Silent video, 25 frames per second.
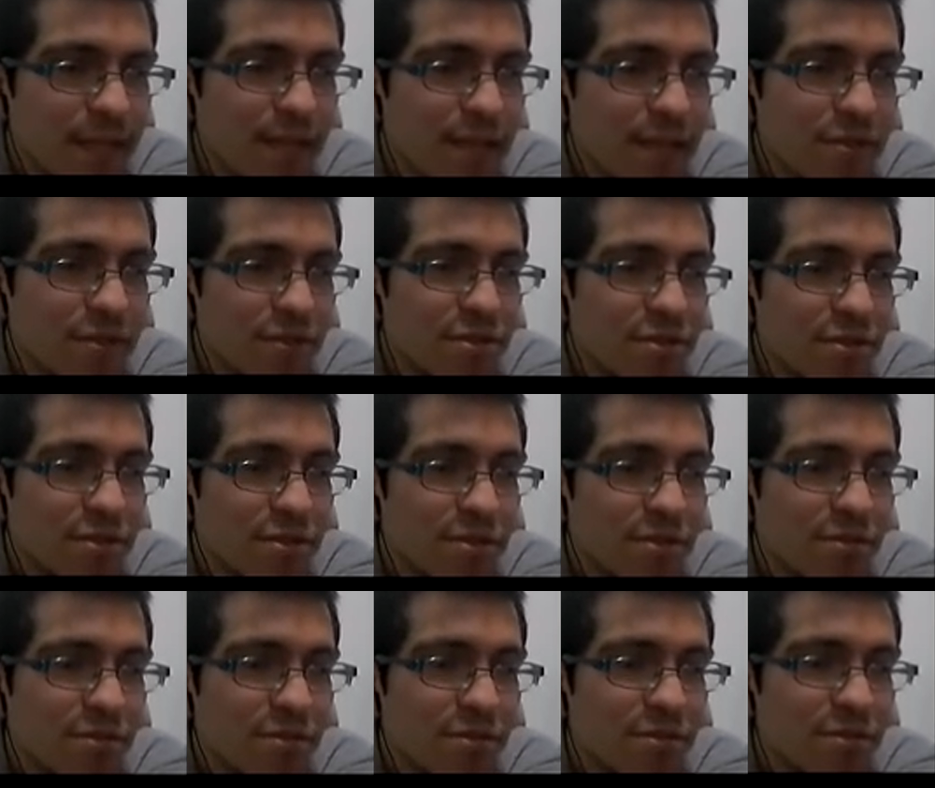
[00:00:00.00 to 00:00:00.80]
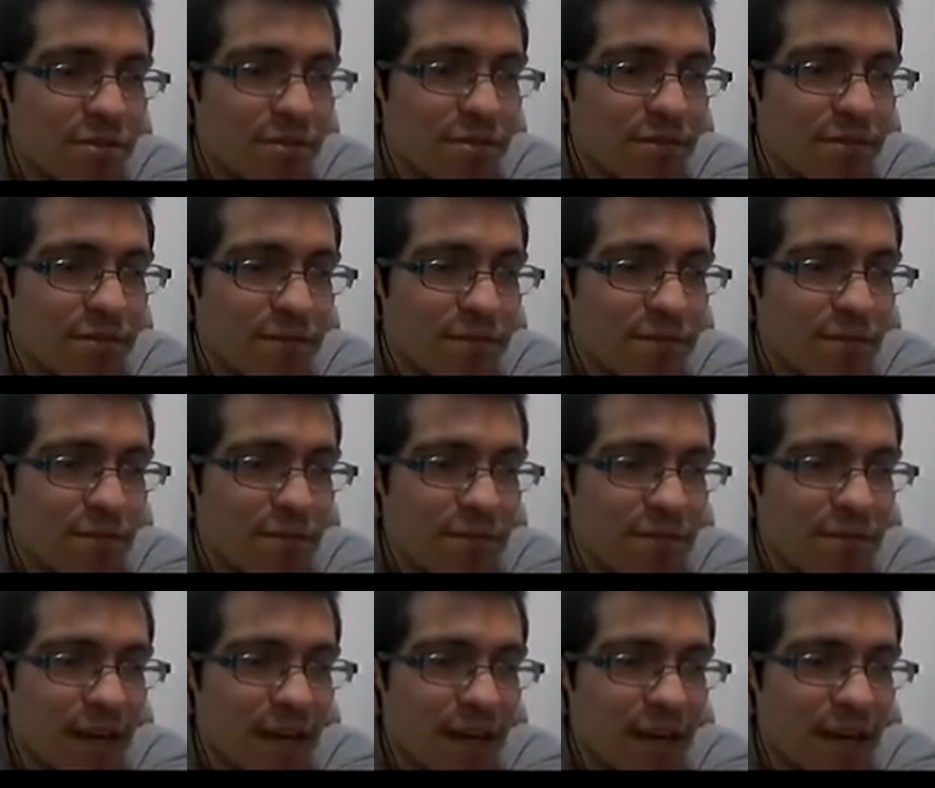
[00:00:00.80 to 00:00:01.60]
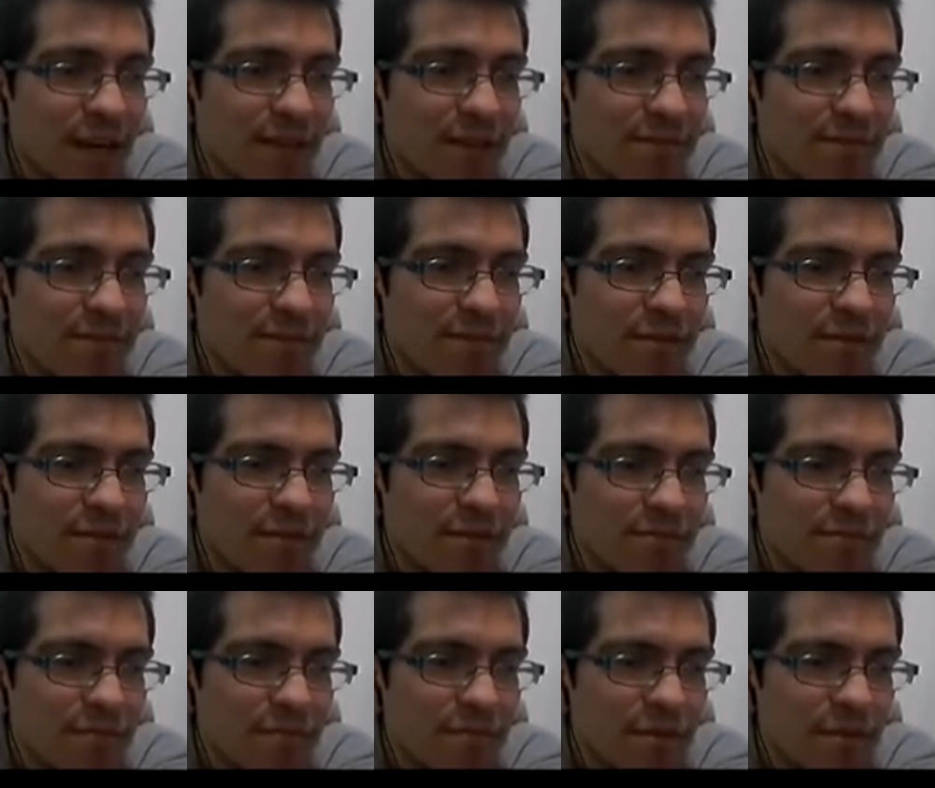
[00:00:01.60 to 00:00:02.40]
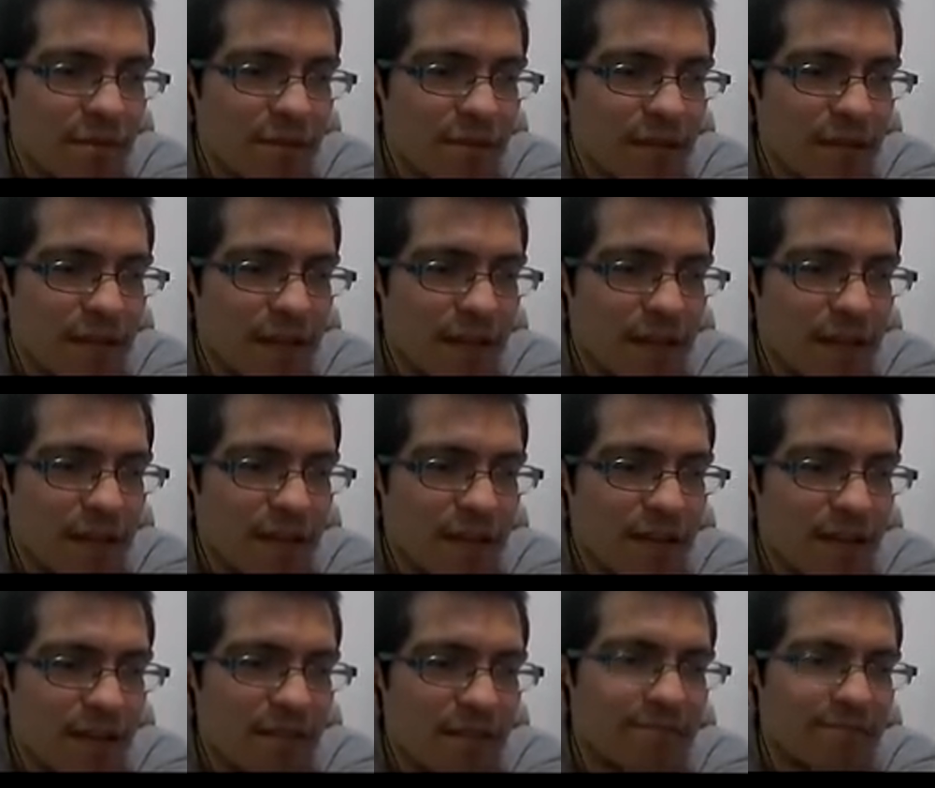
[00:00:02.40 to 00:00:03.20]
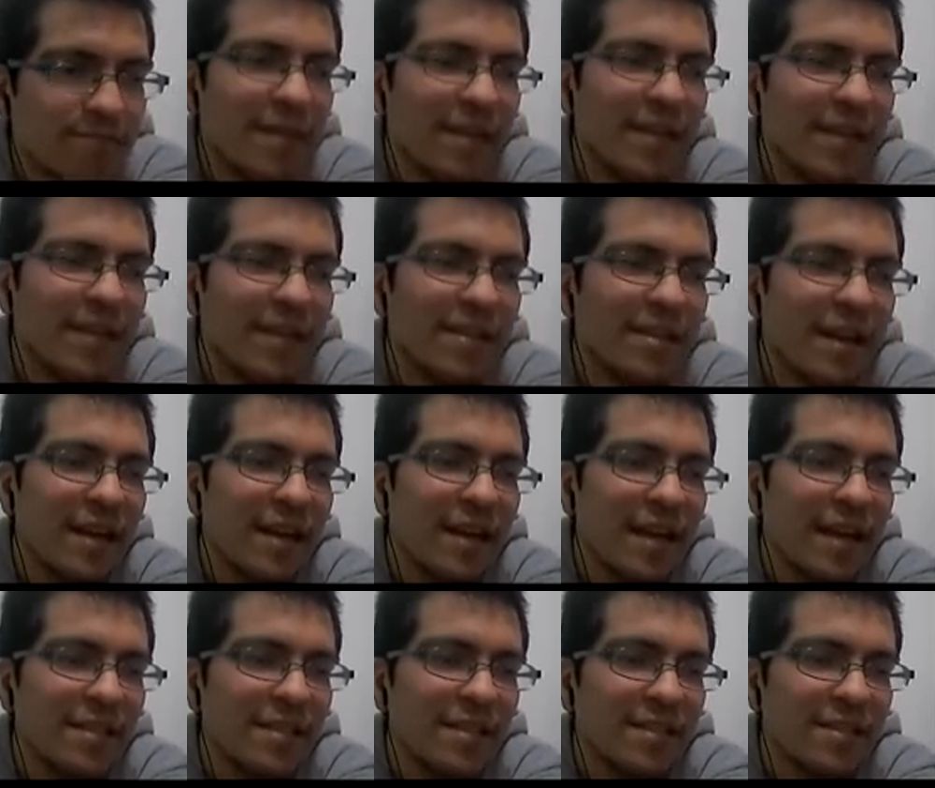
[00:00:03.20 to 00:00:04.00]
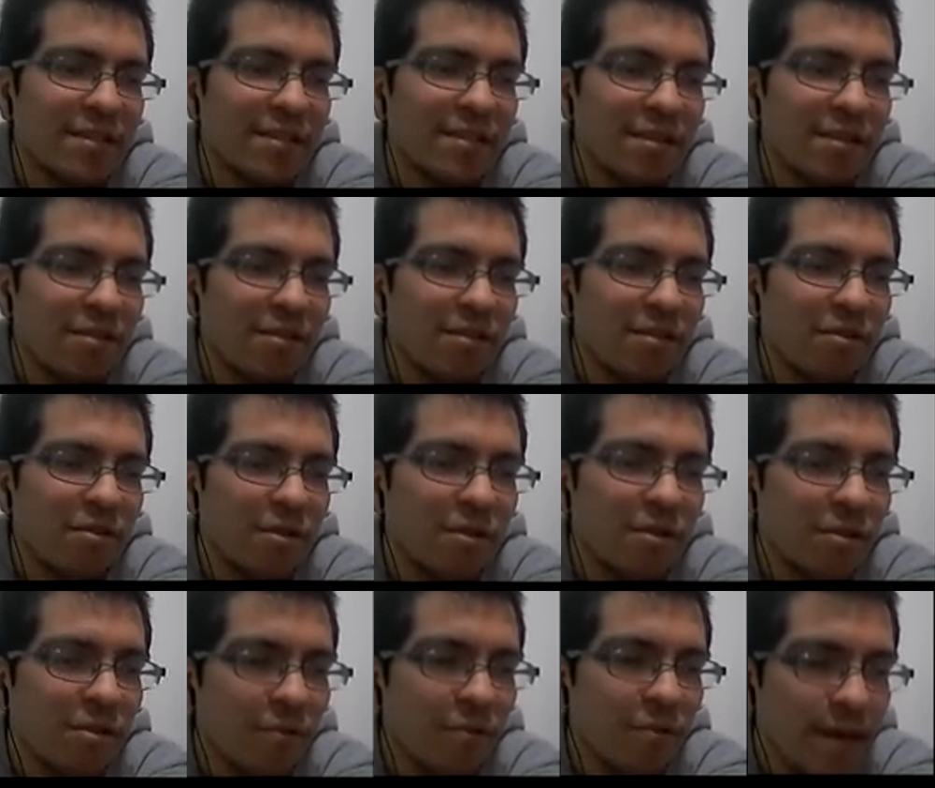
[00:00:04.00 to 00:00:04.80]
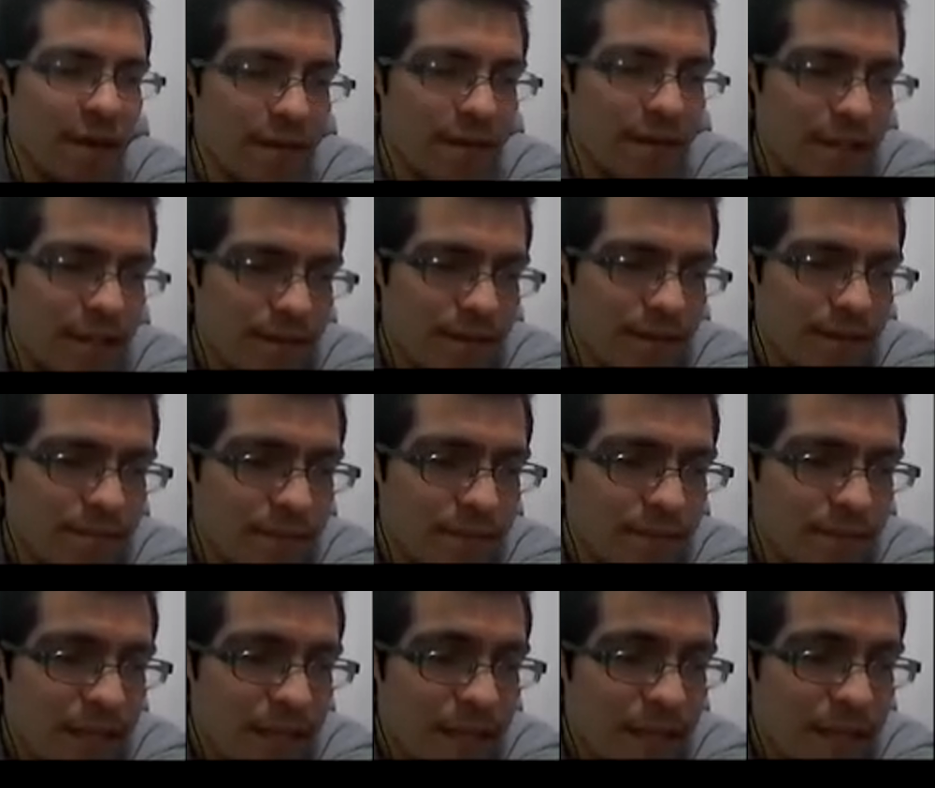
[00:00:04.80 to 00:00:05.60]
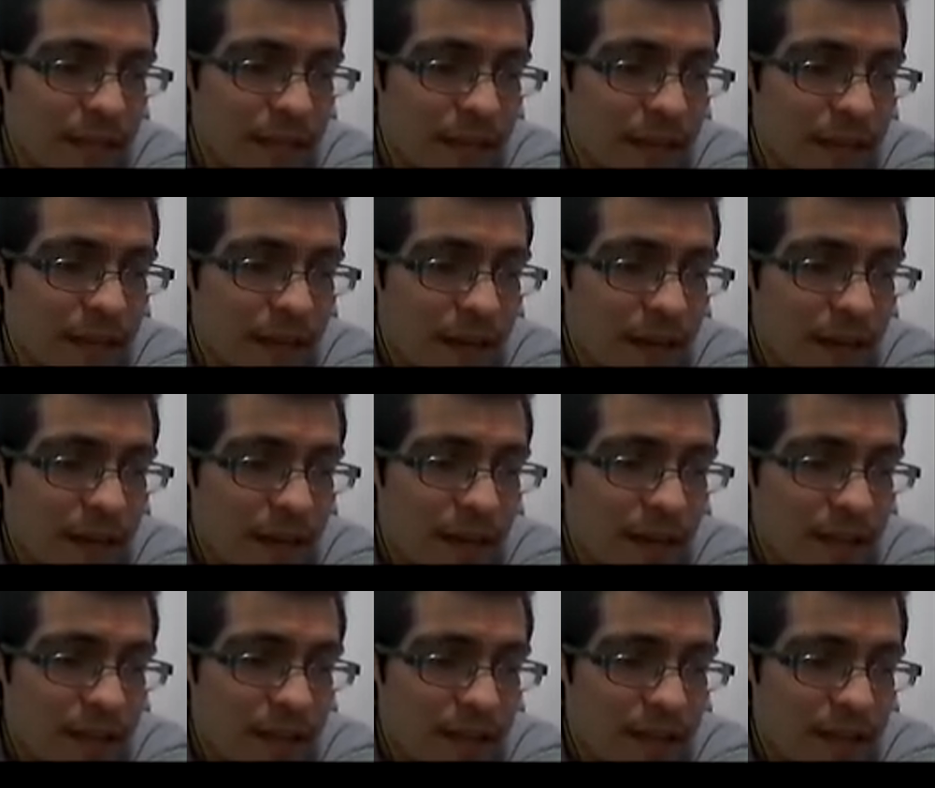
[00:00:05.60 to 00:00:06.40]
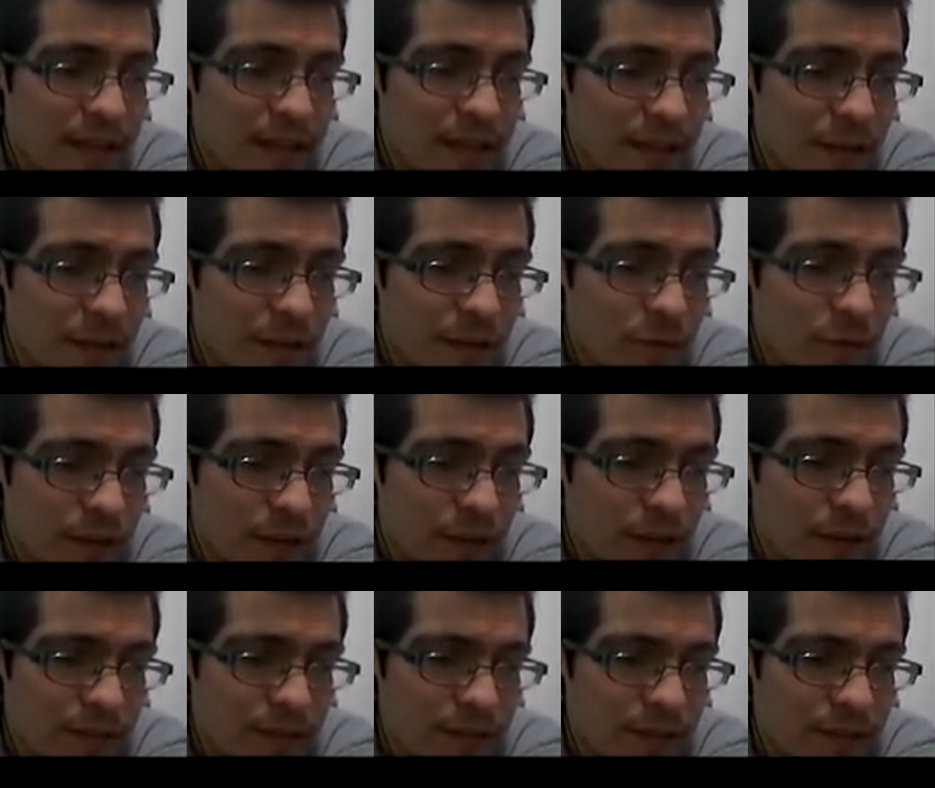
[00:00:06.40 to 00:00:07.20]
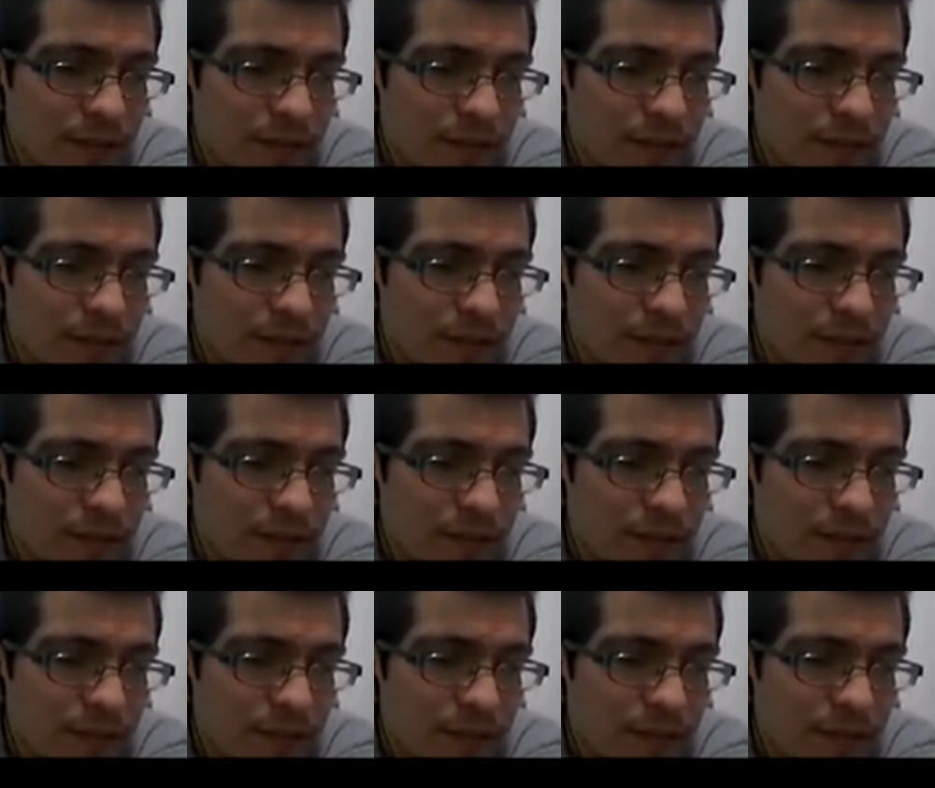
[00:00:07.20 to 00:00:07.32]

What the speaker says: So from ALERCE, you import a class called query, and in the query,